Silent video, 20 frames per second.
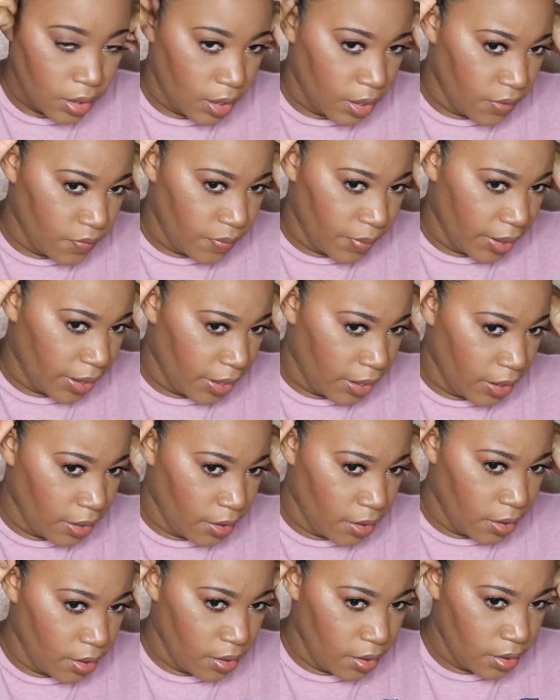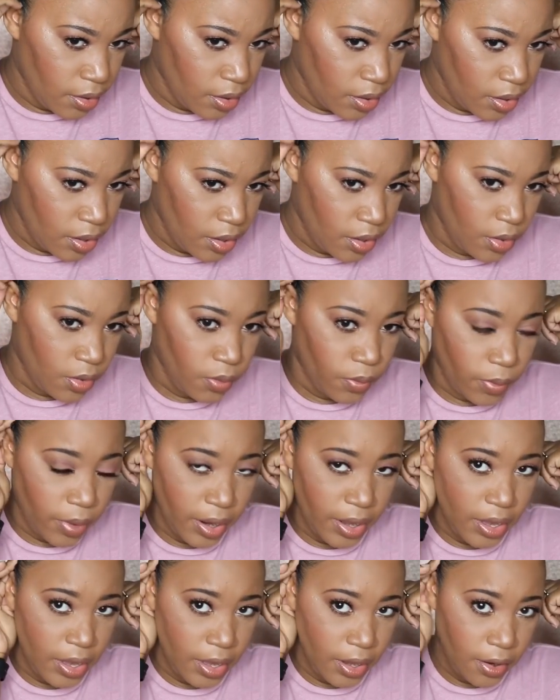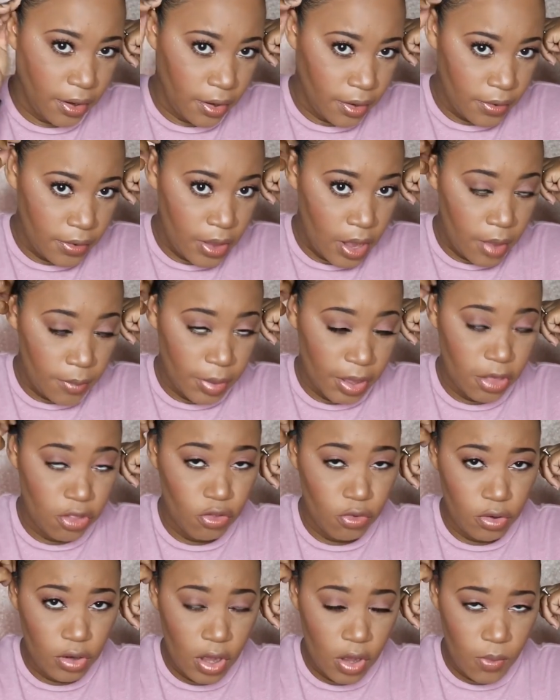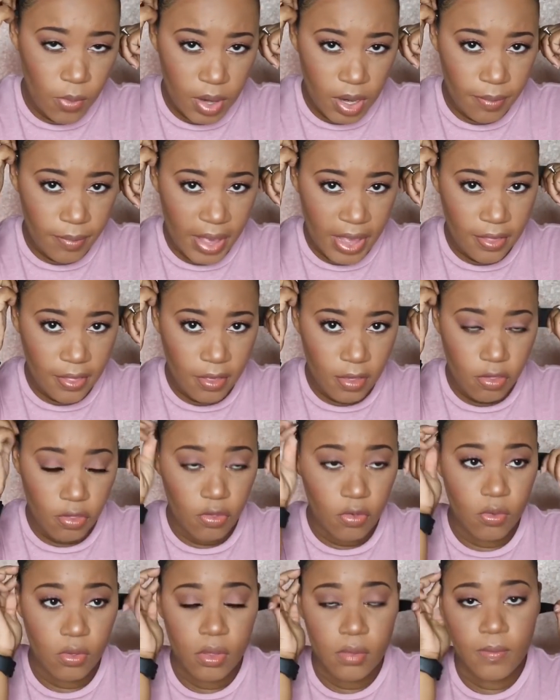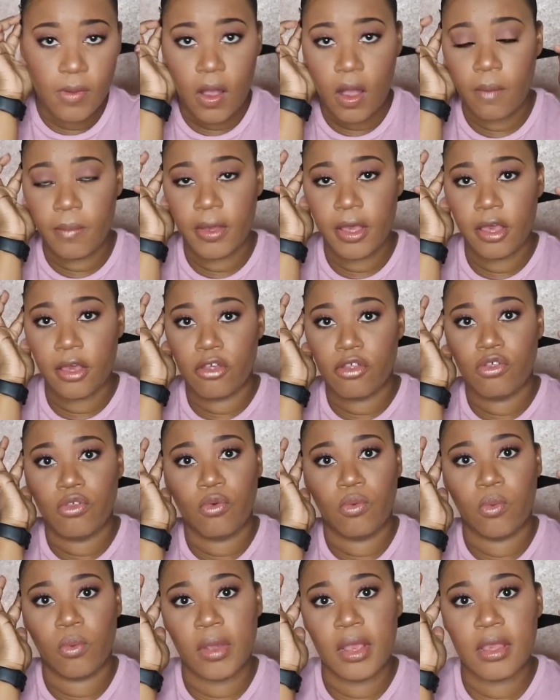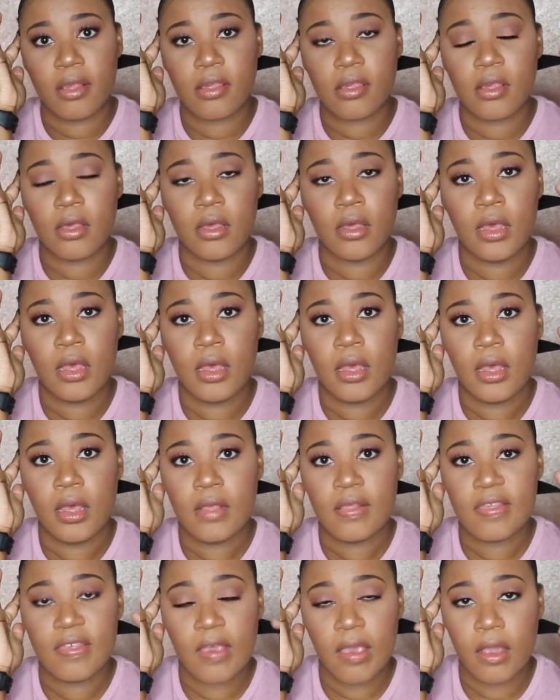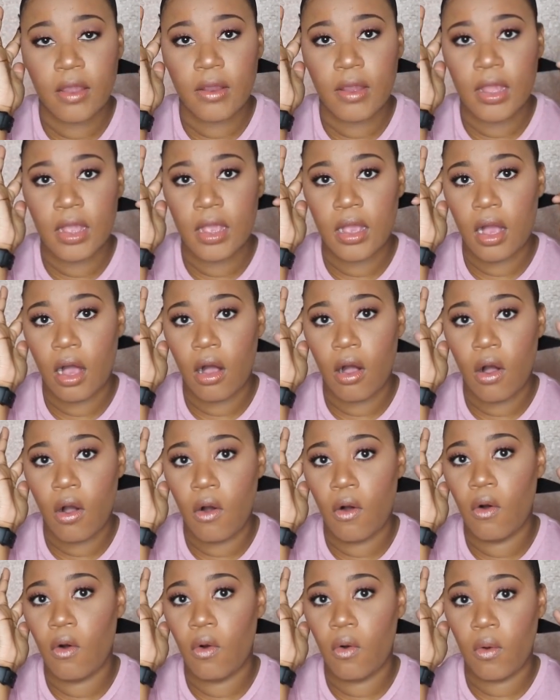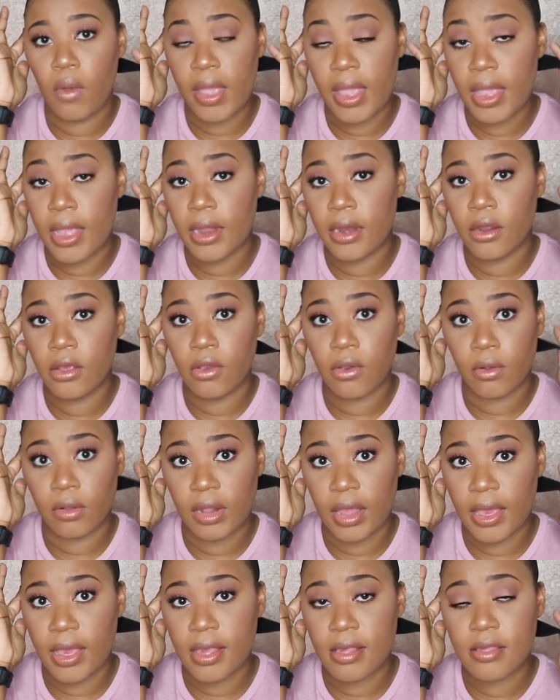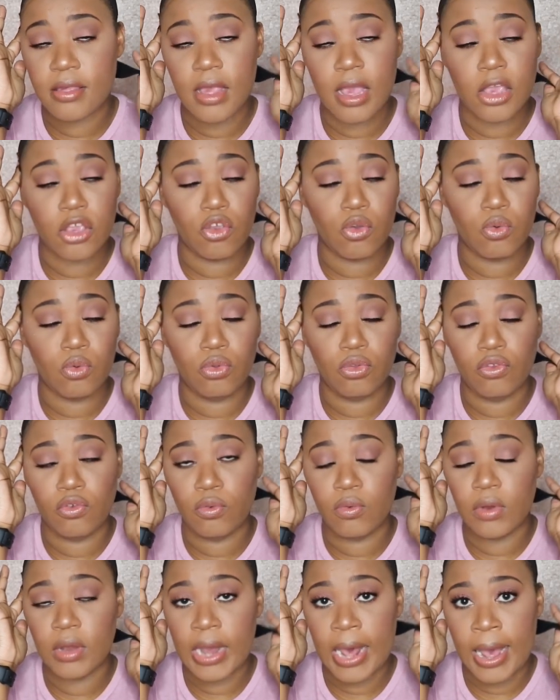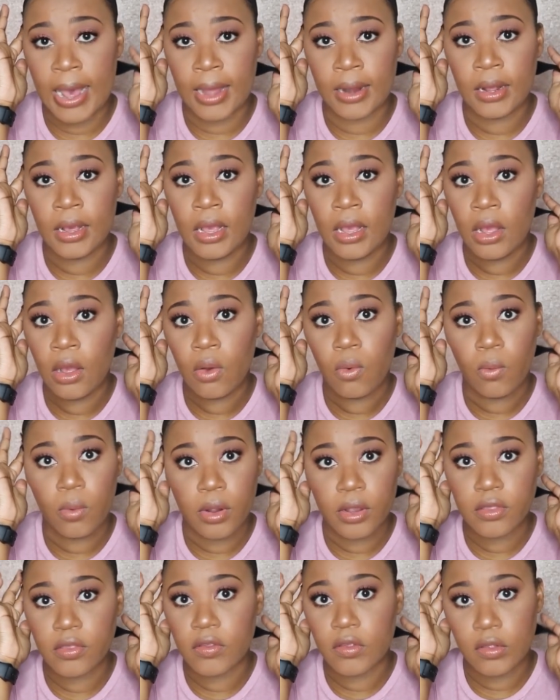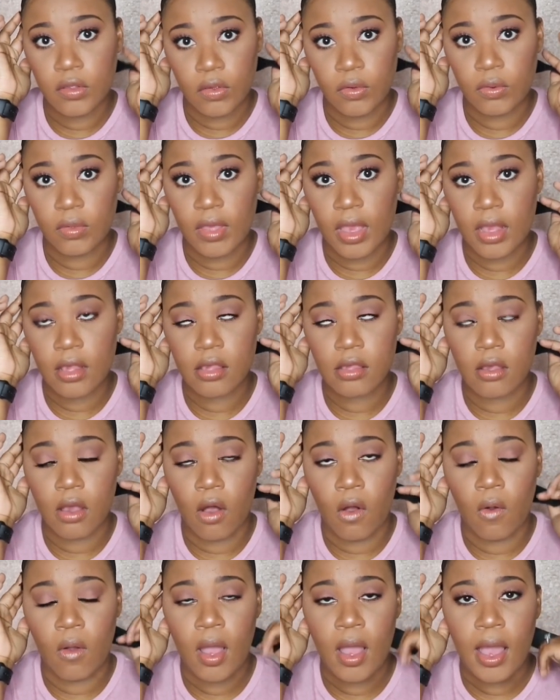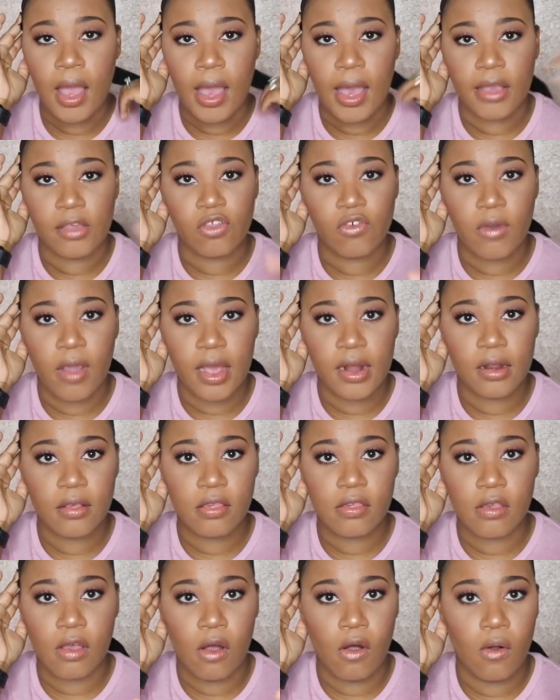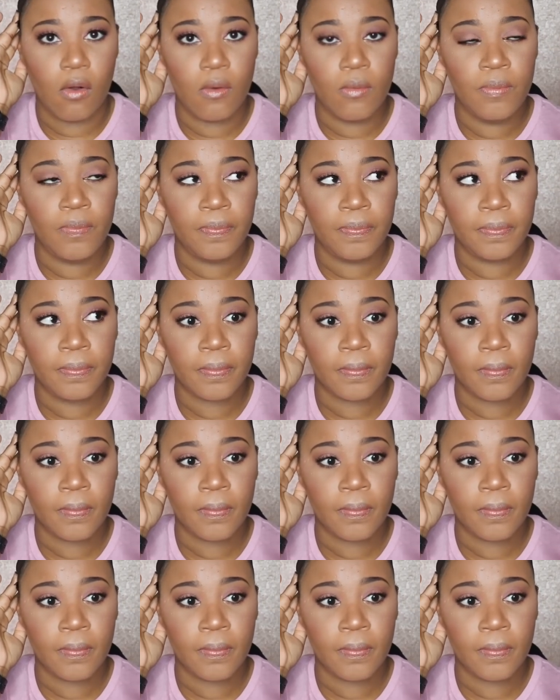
of my ear right here because you don't want to make this too small because you risk tearing a hole in your lace and you do not want to do that. So I try to sew